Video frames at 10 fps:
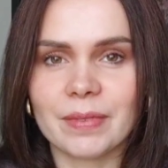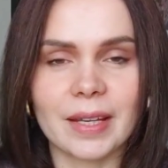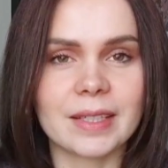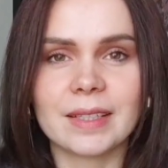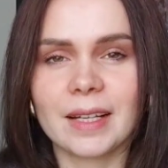
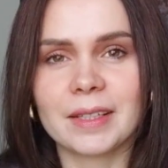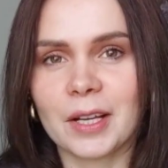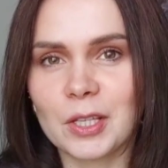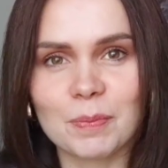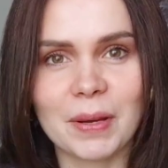I did not
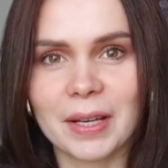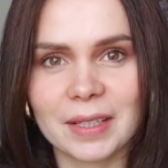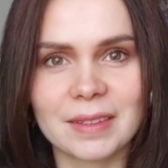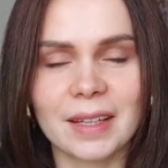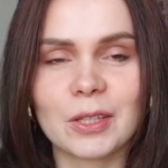
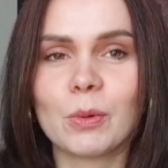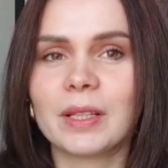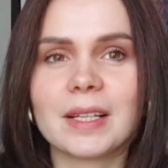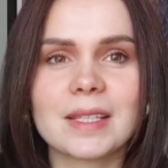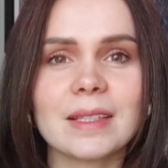expect that
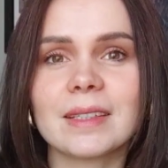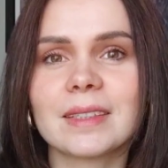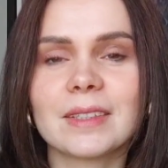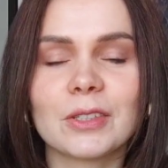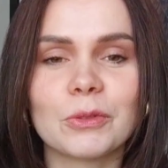when I
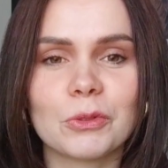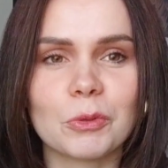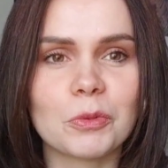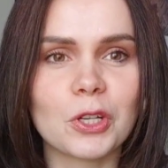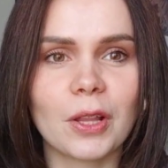started the
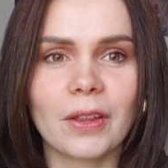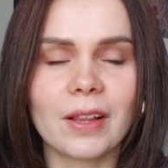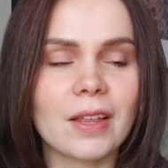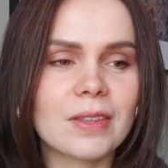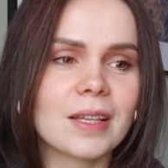YouTube
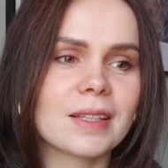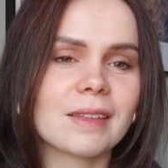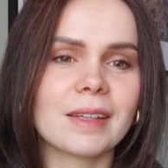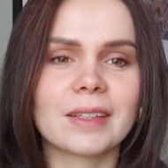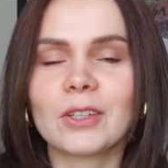channel. I
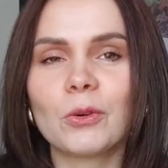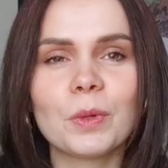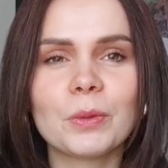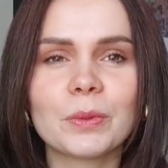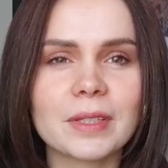thought like no
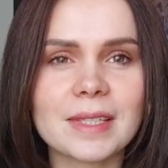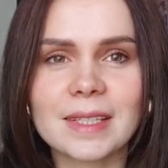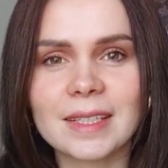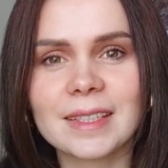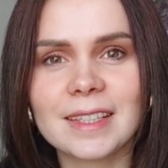one will
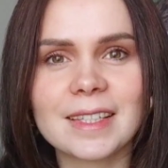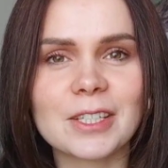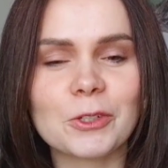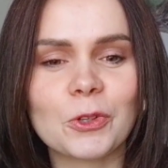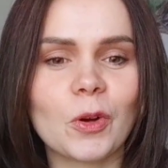see it,
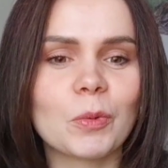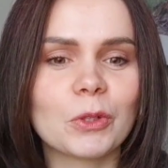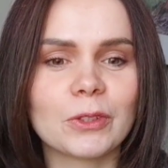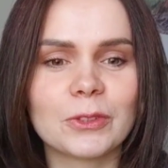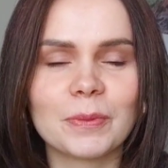so I
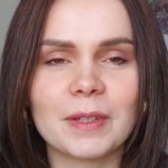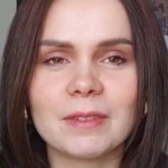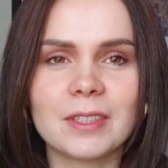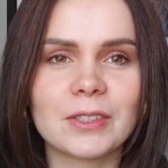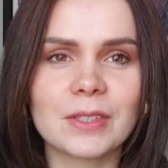will do my
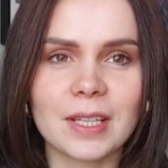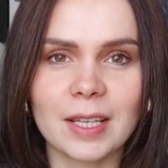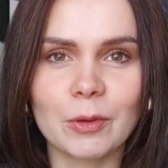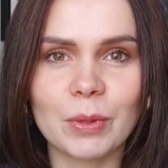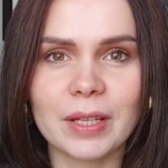videos
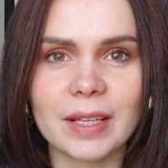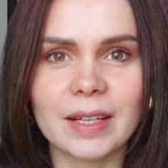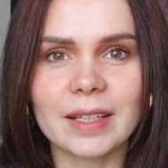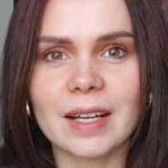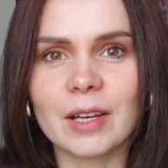anyway.
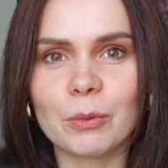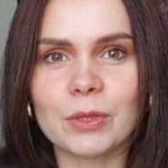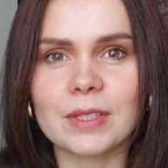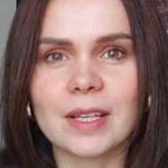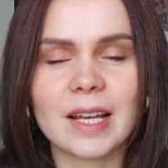I
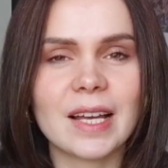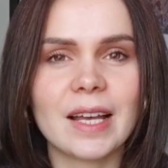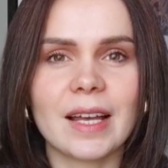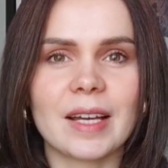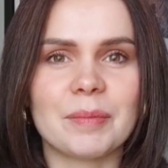was
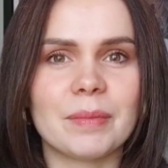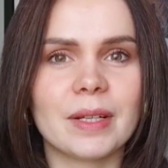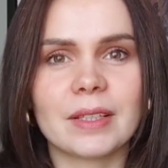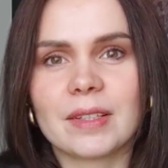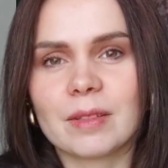
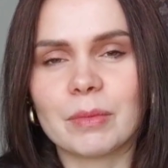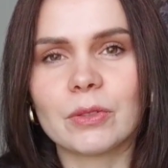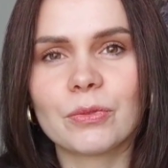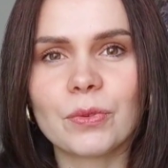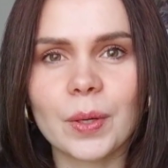a little
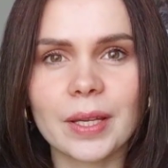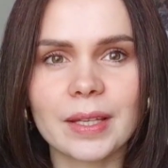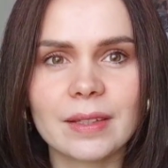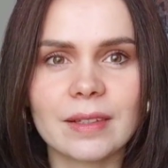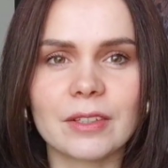bit
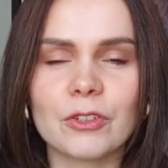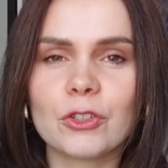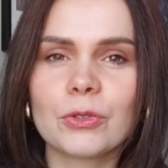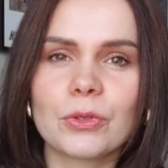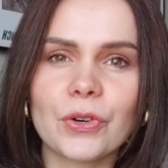afraid,
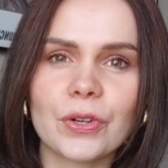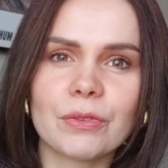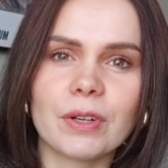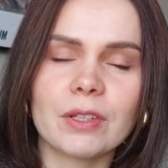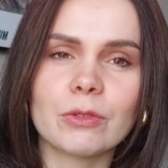unsure
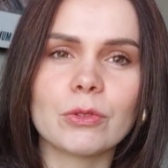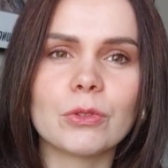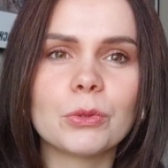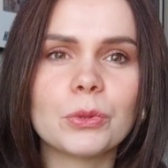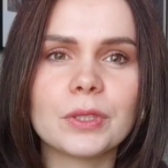if I need to
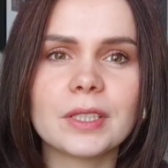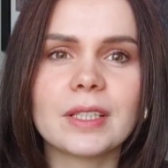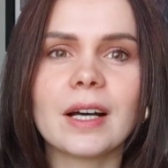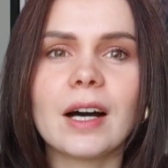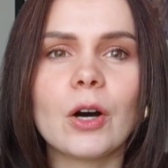do
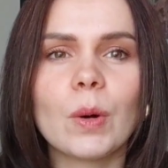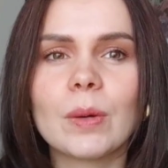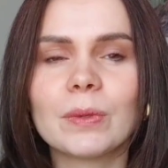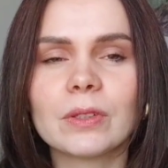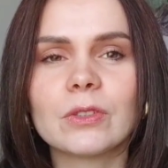it, how
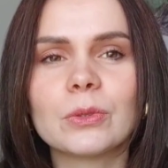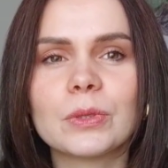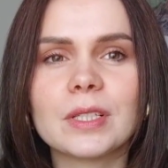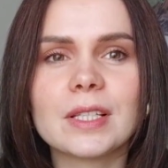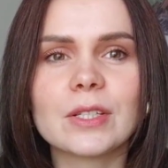I will
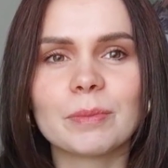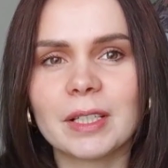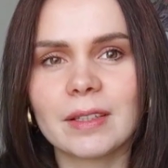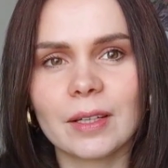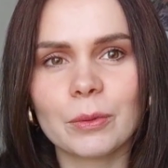do it. So,
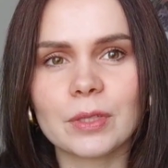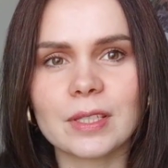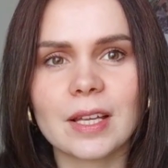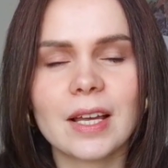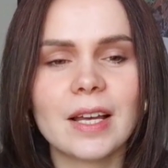but I
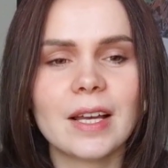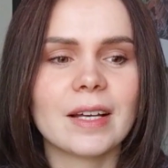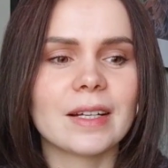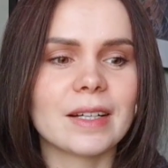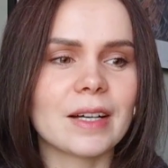was
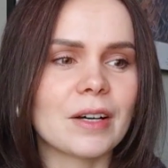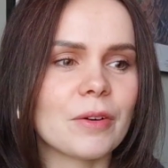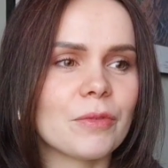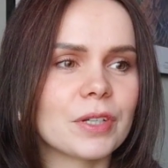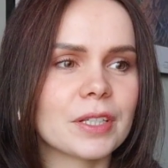
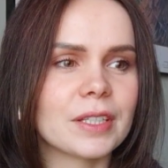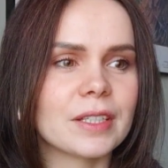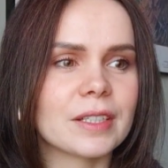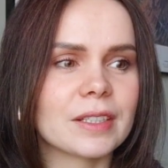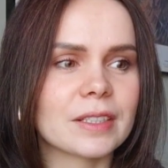
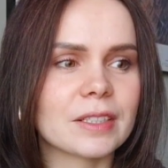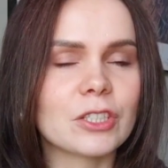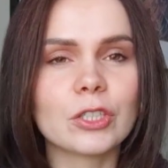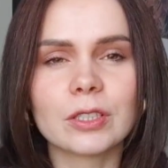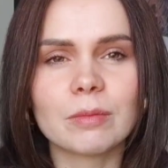very
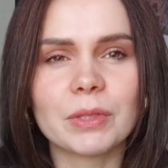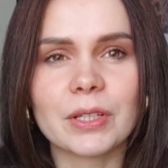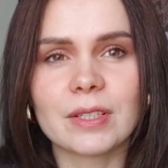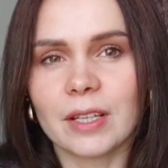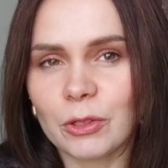chill,
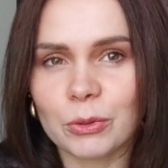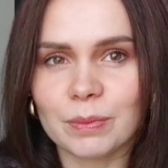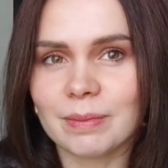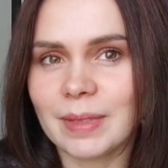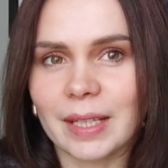because I
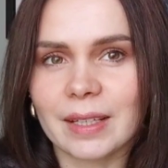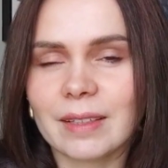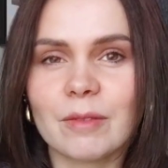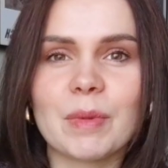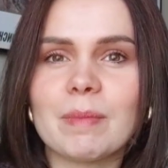knew like
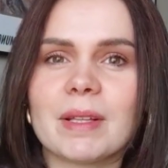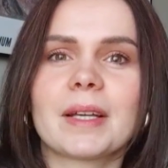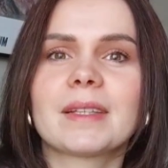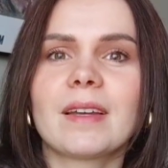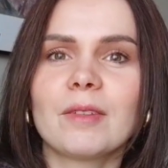maybe
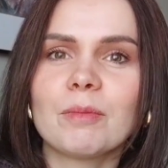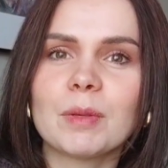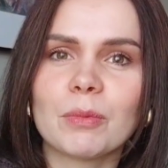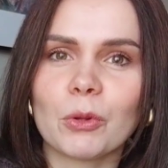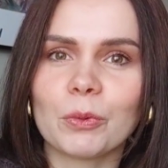like 10
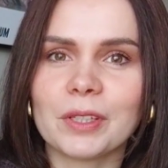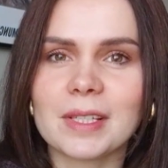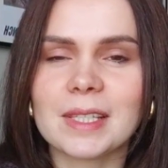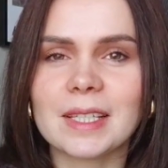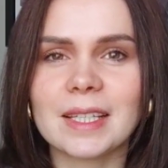people will
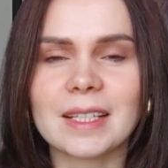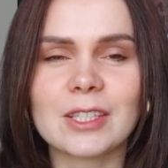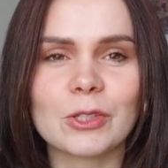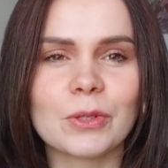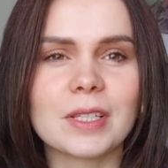see it,
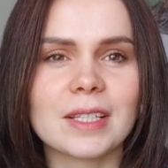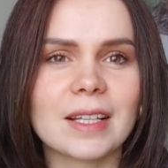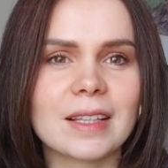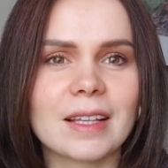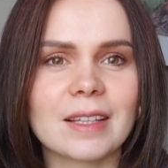so it's
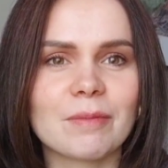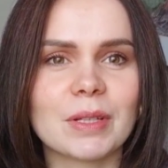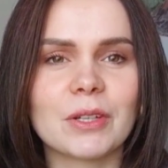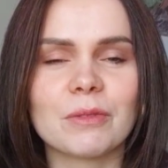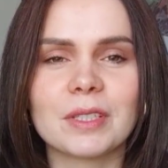not that
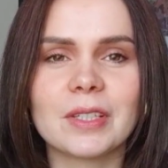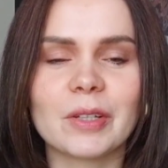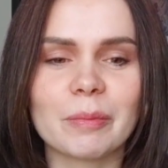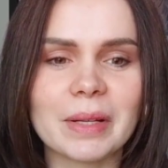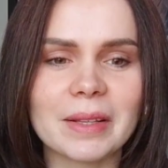big of a
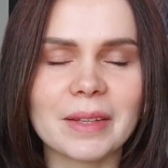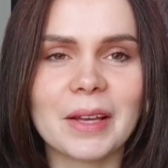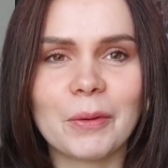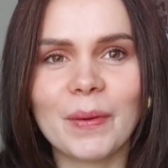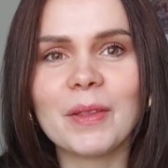deal. But
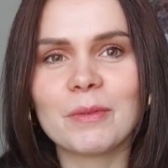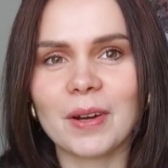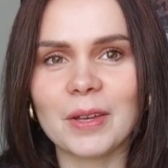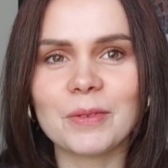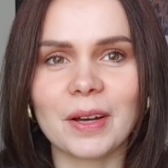when
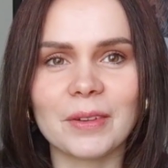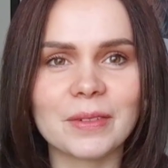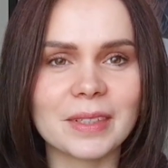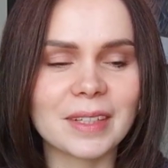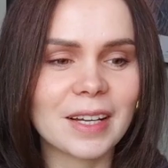
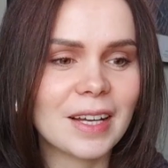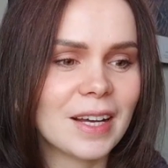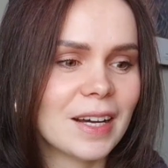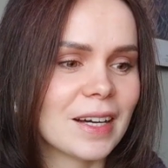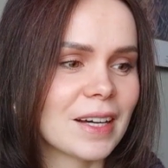500
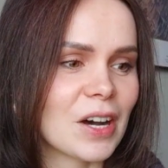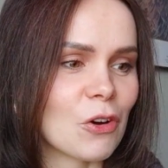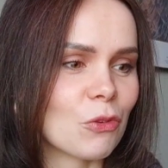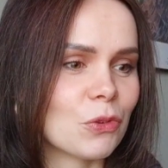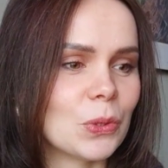
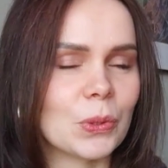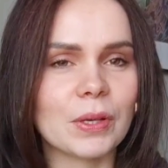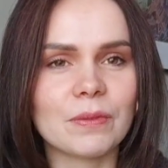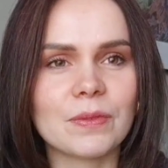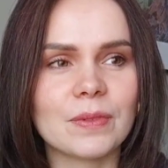of you
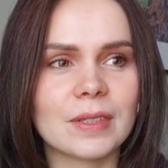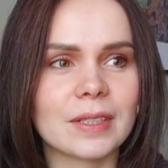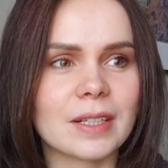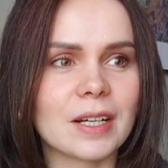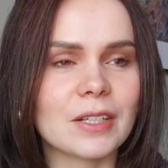
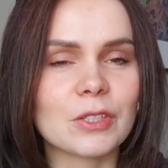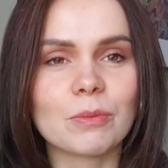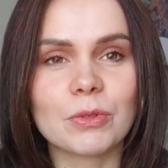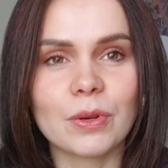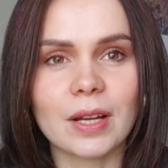have
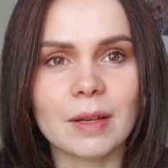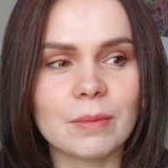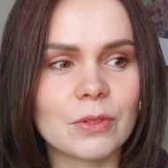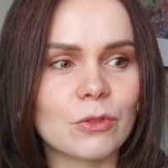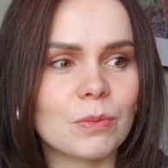
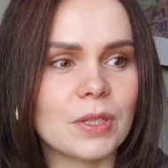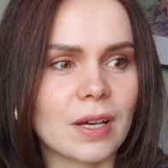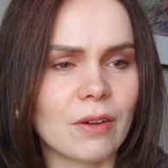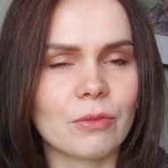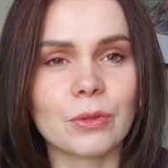subscribed to
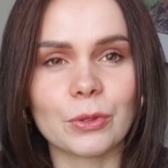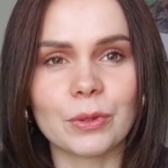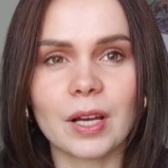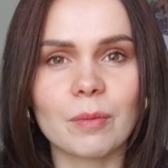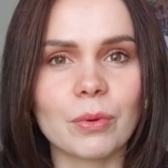me after
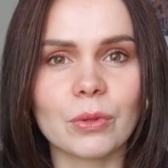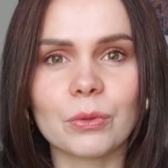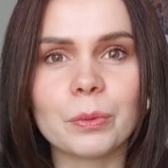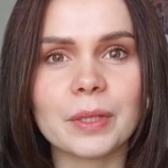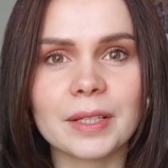a couple
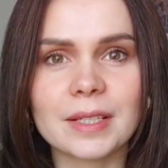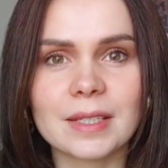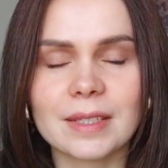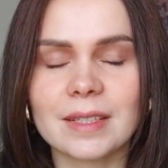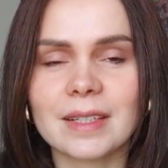of
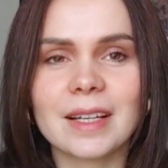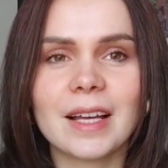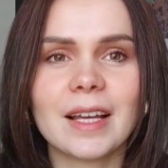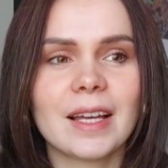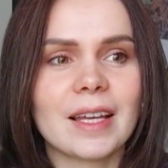weeks,
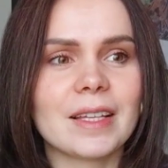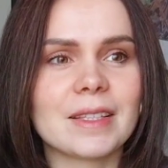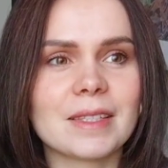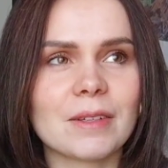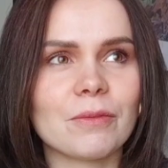
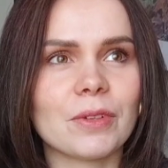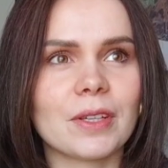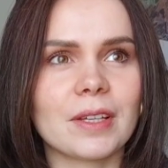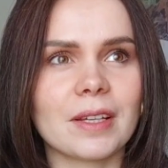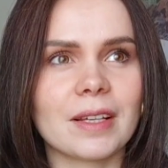it's
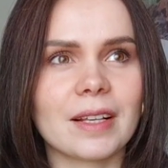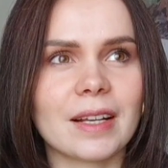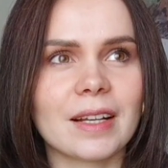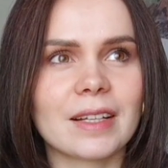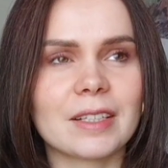something